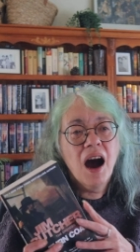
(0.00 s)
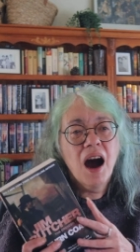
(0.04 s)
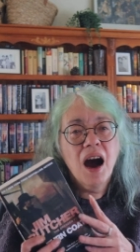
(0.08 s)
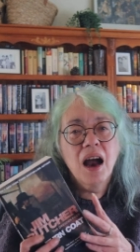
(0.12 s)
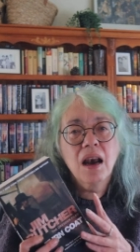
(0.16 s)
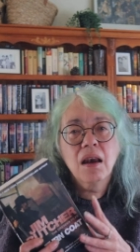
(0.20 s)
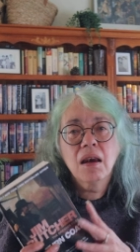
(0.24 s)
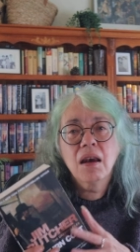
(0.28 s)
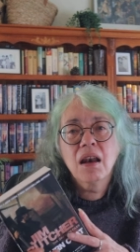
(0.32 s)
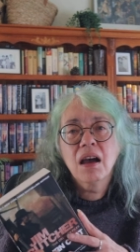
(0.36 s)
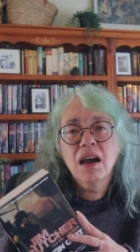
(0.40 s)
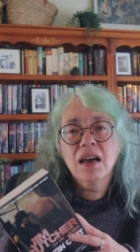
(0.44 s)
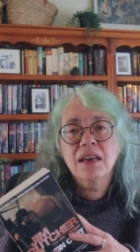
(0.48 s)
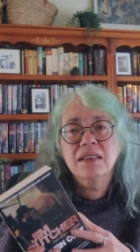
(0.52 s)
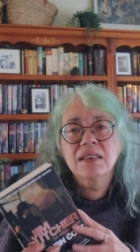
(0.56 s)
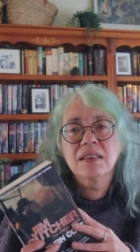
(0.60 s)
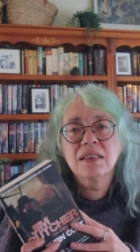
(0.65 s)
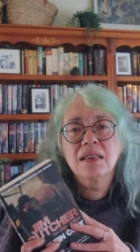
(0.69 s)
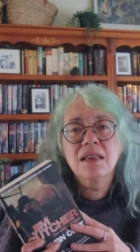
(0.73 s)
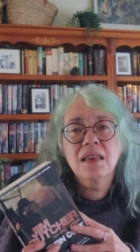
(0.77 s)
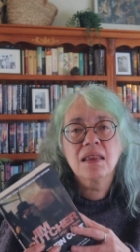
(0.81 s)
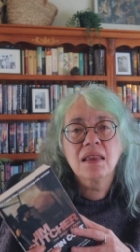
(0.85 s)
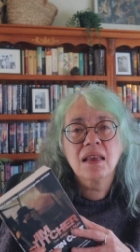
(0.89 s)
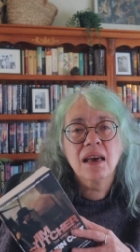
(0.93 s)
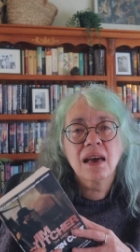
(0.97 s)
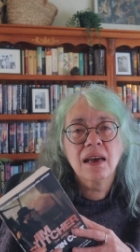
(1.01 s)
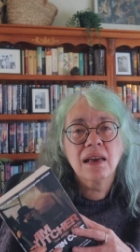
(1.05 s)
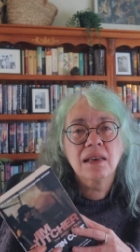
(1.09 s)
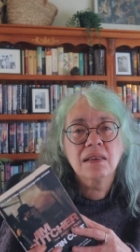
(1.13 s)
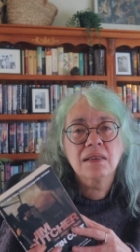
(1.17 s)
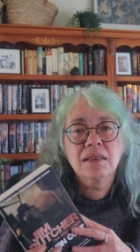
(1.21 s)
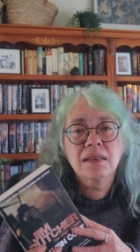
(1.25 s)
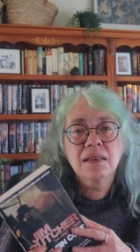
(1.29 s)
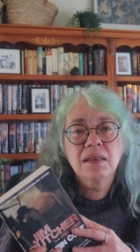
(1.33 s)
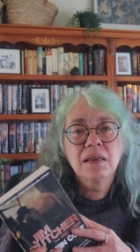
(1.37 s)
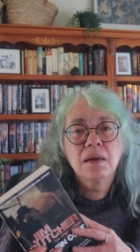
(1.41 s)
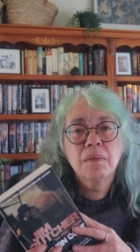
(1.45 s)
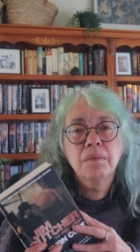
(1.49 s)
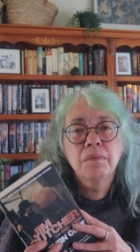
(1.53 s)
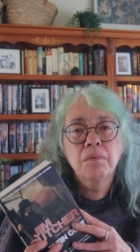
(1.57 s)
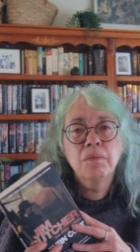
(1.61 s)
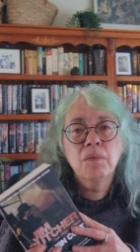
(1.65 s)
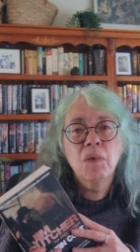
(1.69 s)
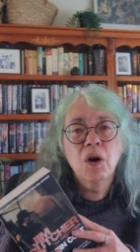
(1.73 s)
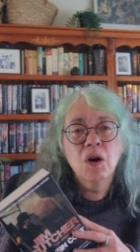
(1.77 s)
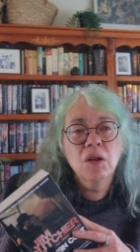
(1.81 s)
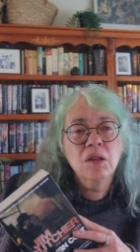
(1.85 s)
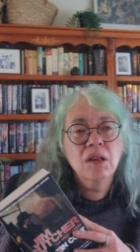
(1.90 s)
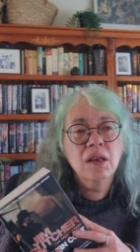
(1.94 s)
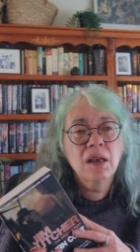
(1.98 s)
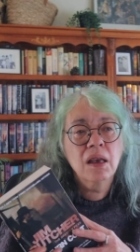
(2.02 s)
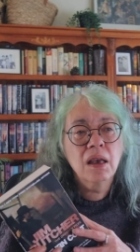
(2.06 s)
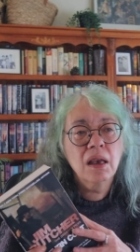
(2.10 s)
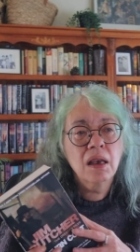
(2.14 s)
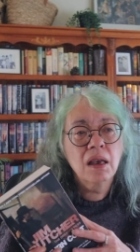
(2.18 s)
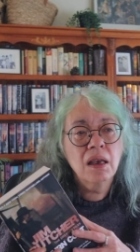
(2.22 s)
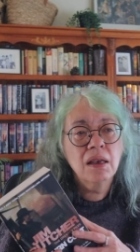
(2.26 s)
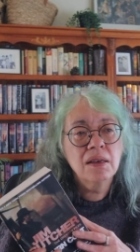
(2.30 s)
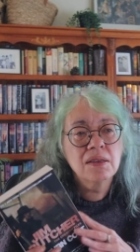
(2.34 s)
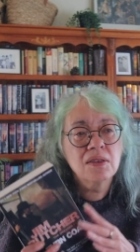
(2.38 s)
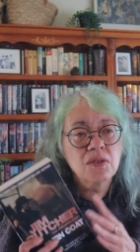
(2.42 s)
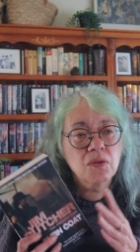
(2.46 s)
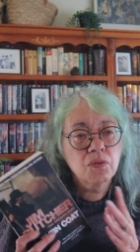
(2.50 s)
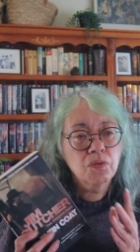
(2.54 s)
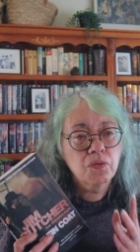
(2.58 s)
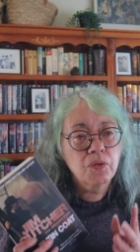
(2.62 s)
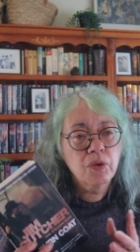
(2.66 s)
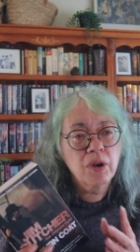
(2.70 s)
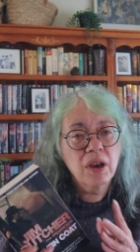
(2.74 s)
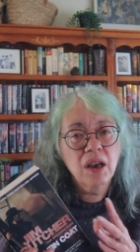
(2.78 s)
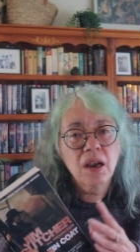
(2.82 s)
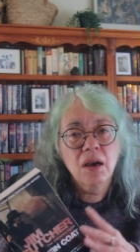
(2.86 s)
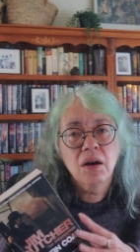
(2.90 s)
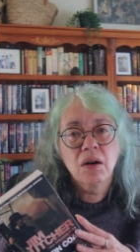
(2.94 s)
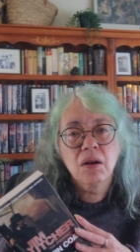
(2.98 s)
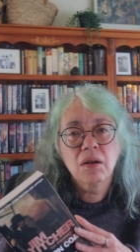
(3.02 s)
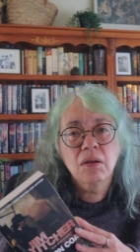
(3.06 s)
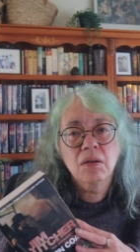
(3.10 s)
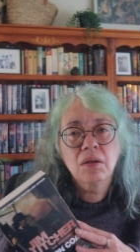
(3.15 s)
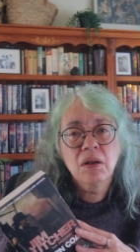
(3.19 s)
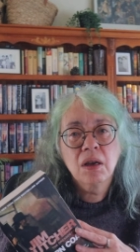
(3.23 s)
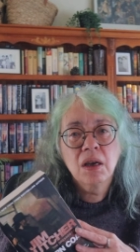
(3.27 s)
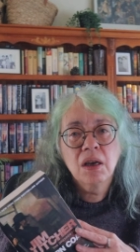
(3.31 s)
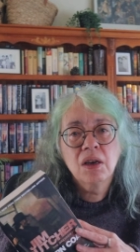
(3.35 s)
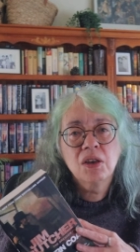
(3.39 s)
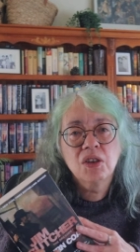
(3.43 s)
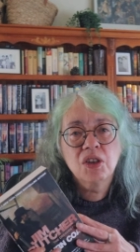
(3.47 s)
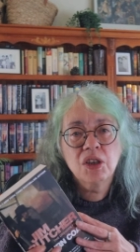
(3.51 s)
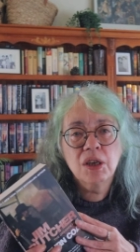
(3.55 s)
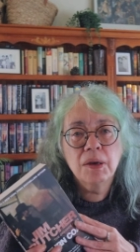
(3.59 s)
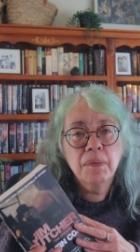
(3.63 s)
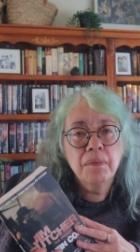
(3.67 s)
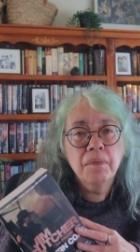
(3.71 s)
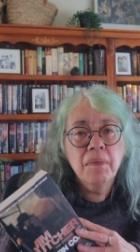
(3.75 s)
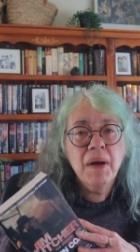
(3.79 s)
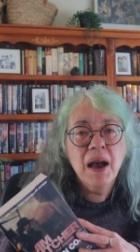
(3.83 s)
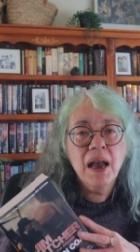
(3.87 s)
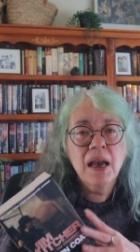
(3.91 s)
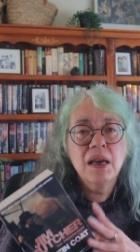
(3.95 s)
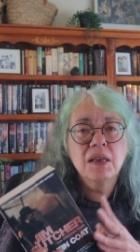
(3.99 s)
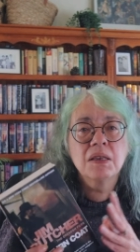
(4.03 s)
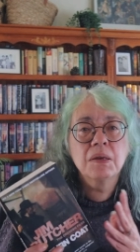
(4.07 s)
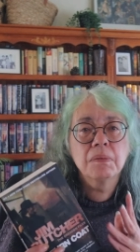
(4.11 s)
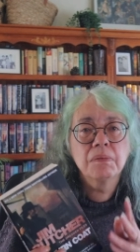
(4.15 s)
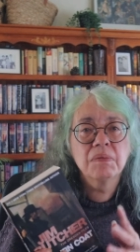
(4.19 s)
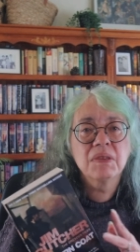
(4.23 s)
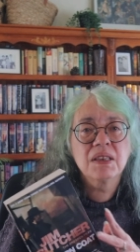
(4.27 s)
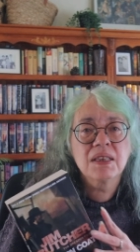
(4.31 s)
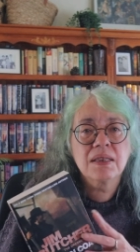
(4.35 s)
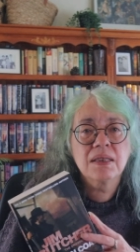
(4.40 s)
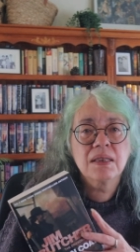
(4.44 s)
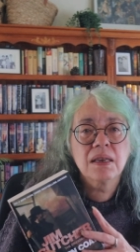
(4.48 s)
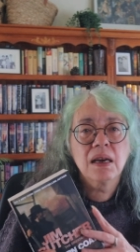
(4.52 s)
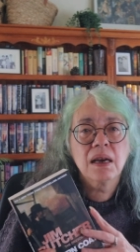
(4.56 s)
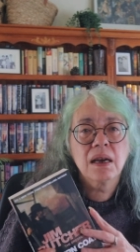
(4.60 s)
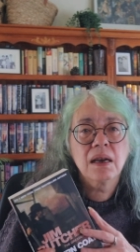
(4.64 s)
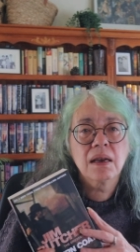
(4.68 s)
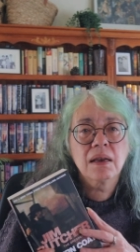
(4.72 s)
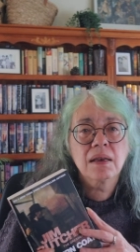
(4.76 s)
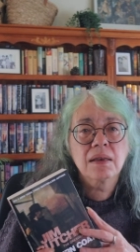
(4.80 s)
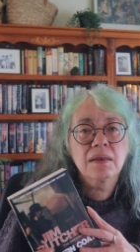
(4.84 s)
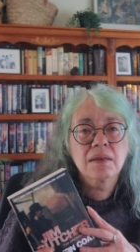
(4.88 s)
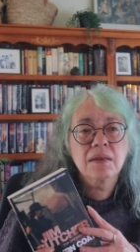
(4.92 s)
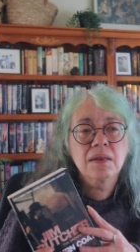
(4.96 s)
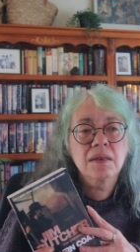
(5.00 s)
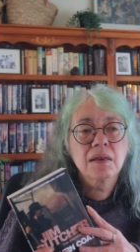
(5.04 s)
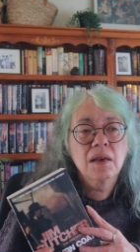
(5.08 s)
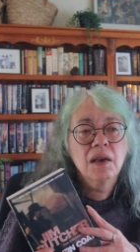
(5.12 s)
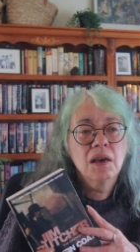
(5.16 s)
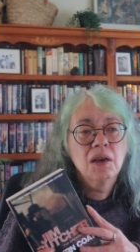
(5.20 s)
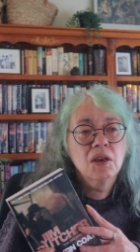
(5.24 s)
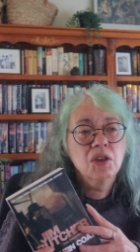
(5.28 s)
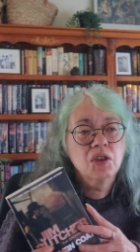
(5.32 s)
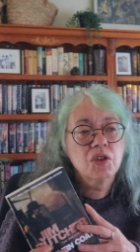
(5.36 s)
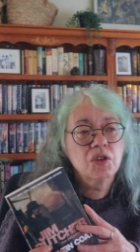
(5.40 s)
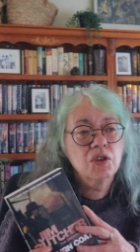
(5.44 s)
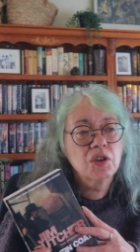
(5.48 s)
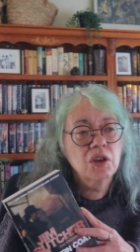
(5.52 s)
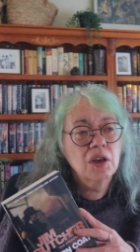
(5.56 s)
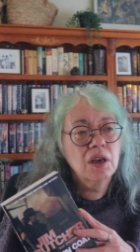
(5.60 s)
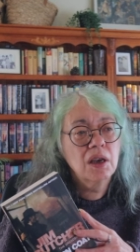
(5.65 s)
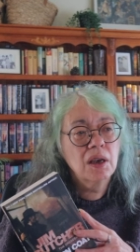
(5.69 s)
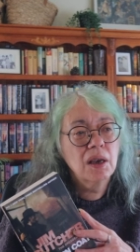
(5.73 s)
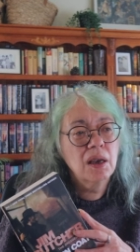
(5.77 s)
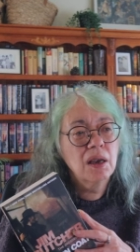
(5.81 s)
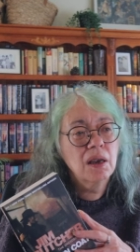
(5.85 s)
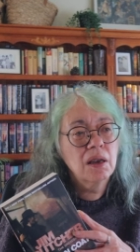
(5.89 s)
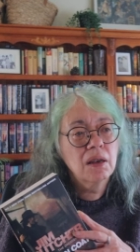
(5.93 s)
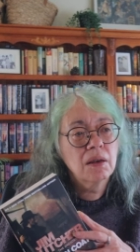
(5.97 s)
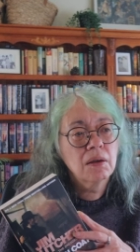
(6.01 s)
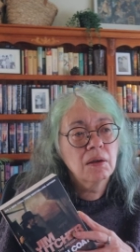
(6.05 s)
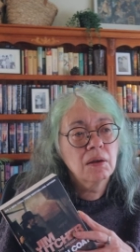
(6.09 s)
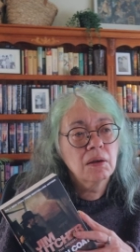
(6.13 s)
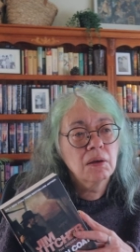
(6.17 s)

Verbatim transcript: I liked that Molly is real. She made mistakes. She